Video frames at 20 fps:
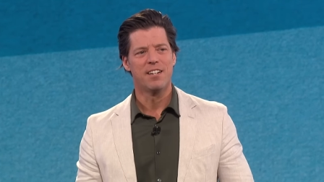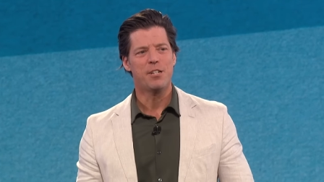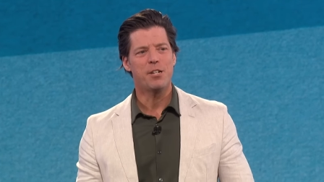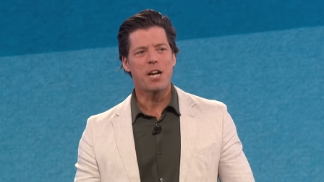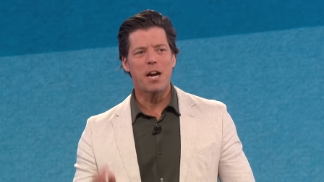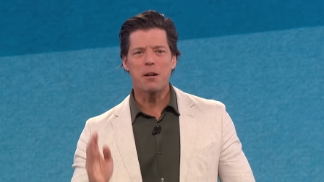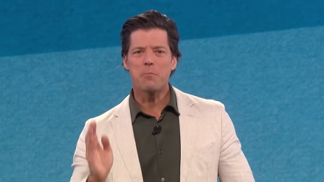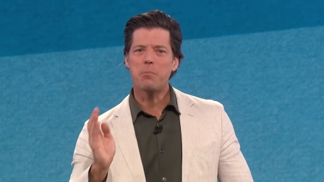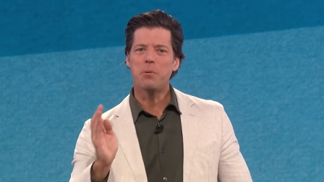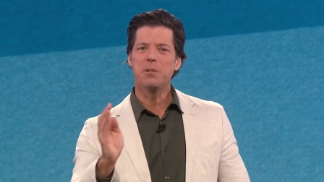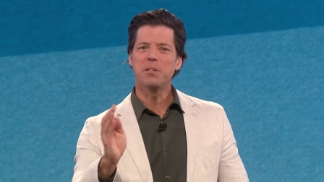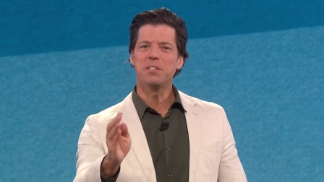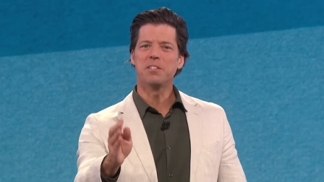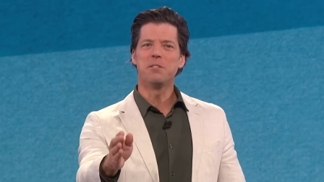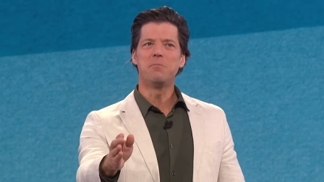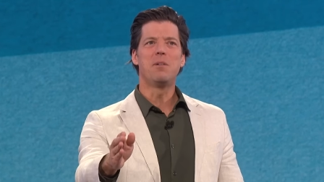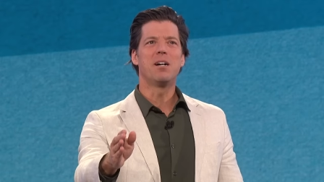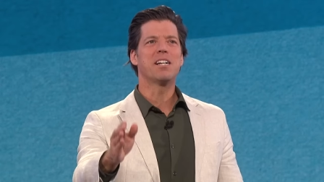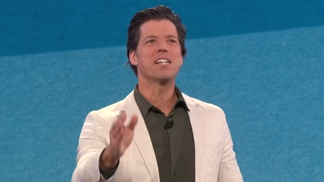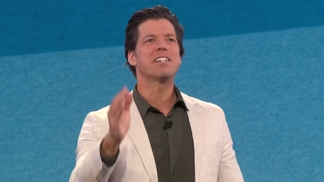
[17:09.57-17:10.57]
You got to put a
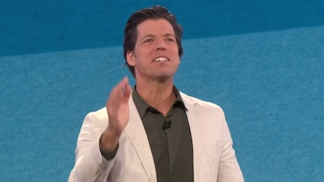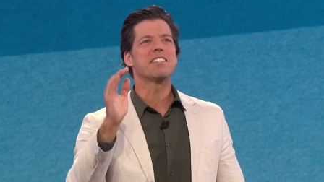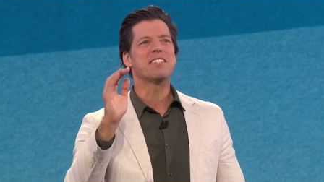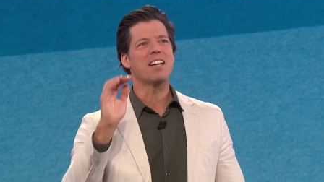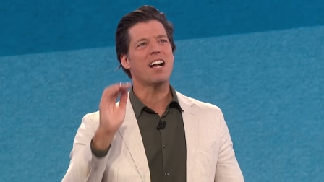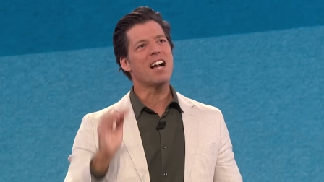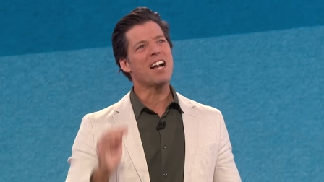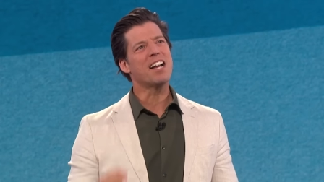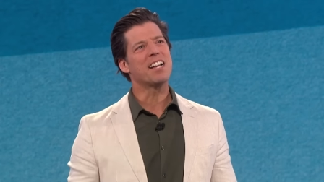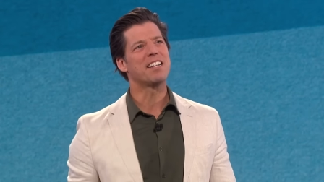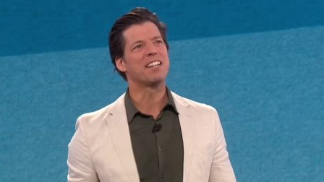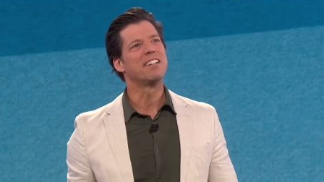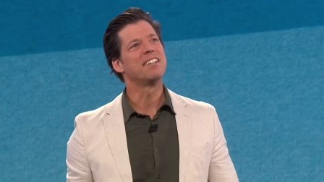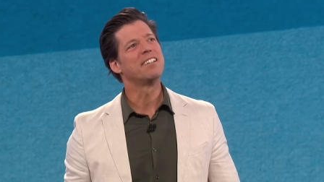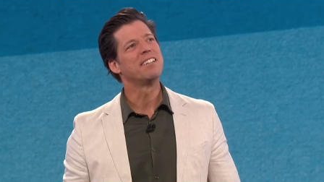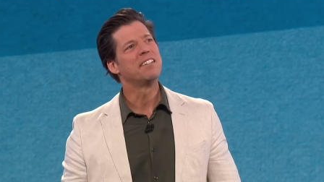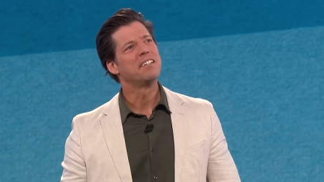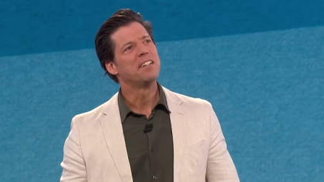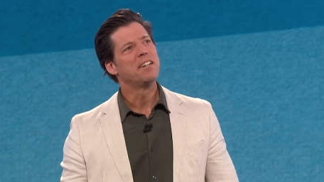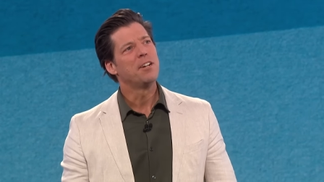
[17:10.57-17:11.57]
little money aside.
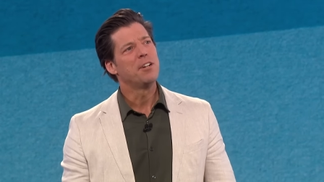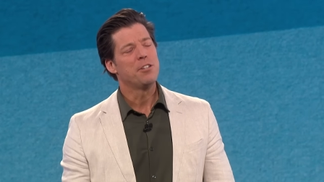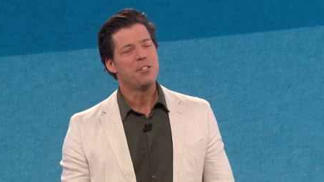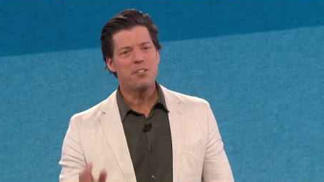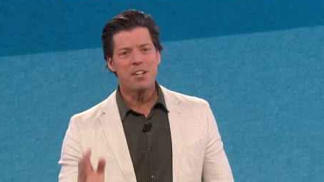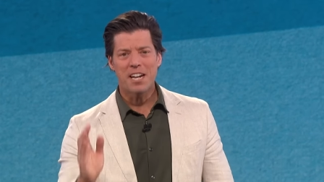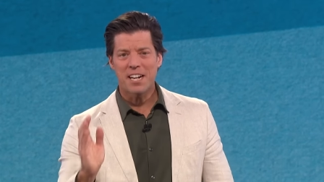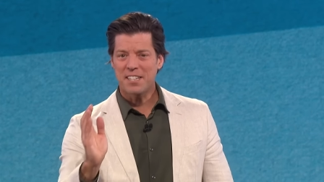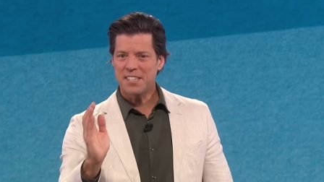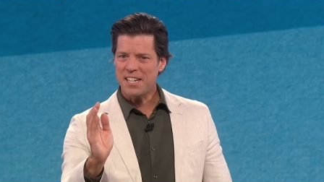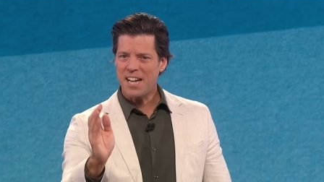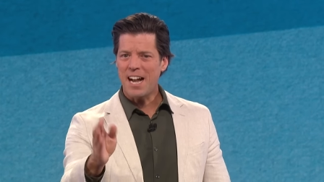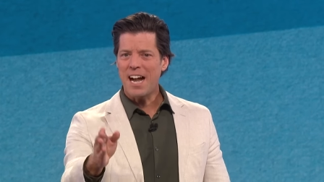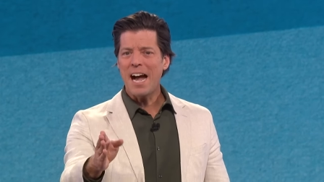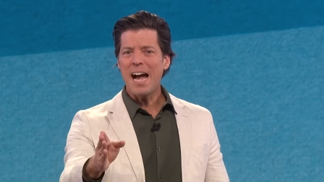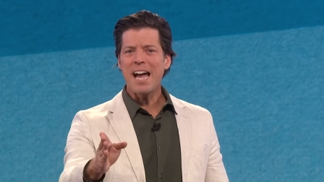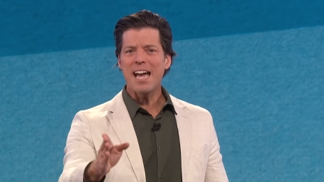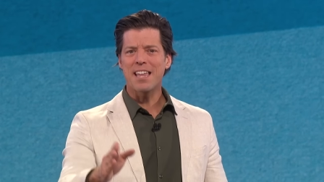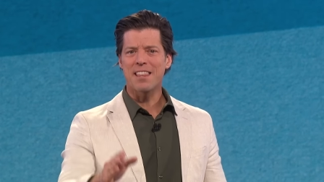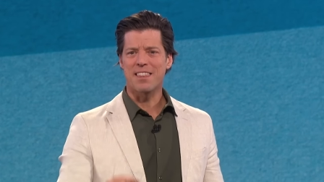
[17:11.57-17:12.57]
You got to
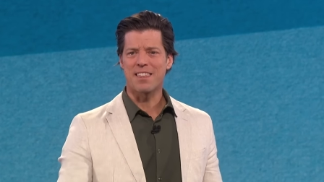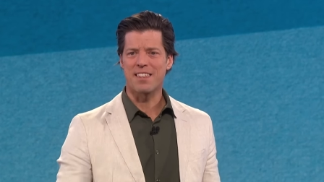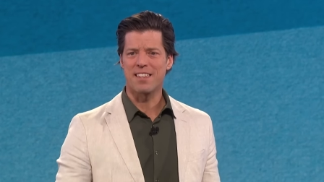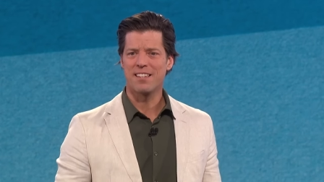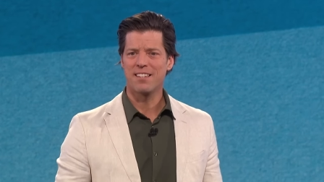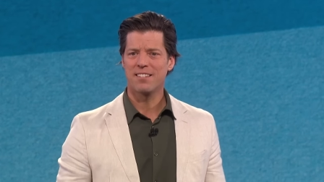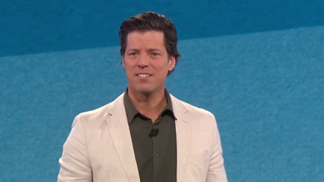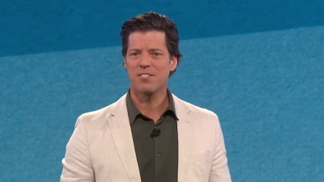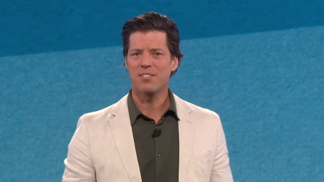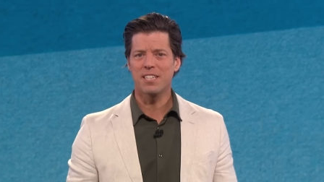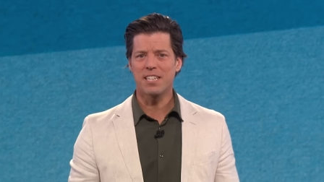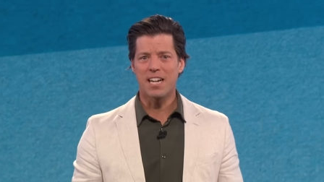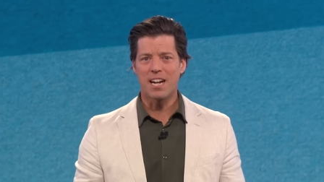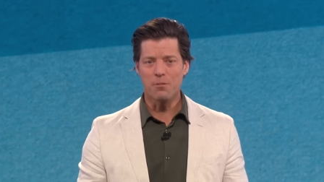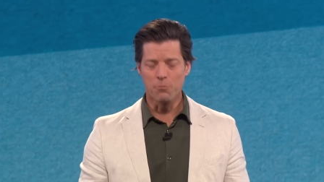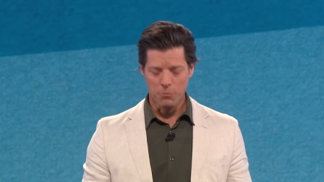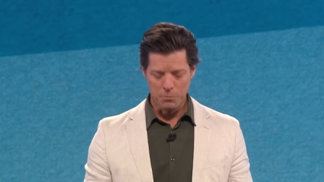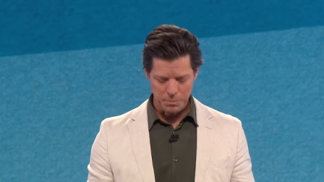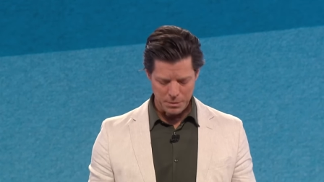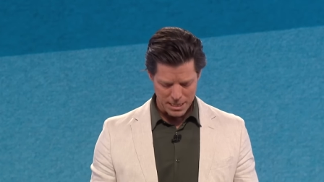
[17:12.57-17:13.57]
tithe so that
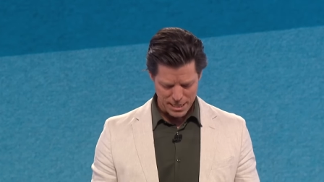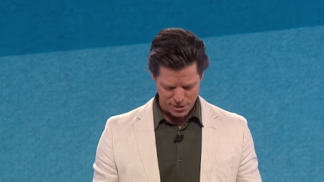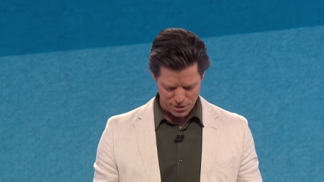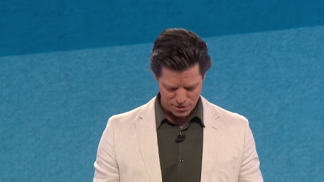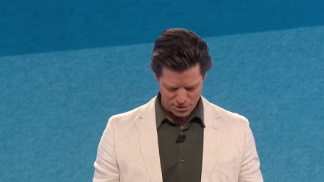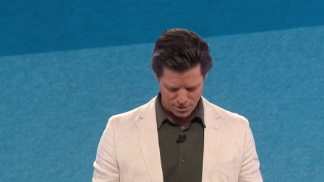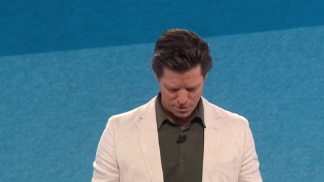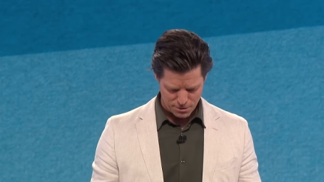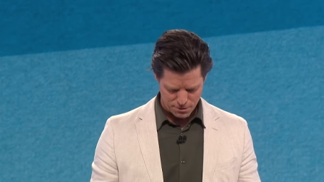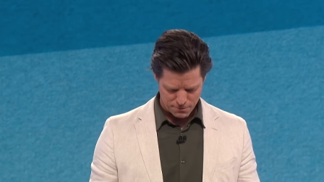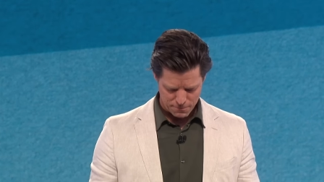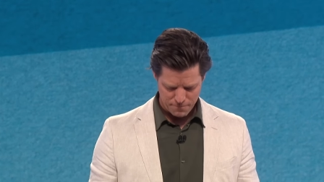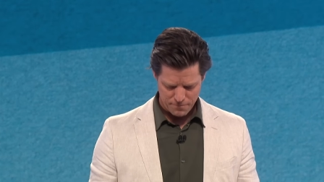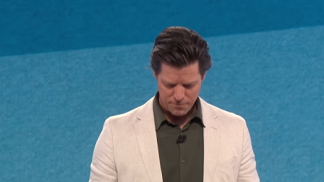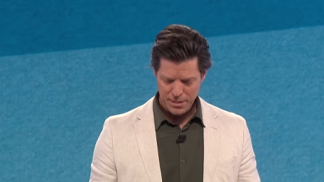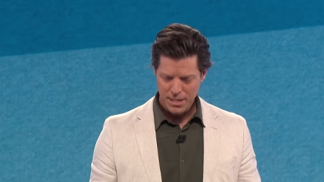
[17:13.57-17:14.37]
God will bless you.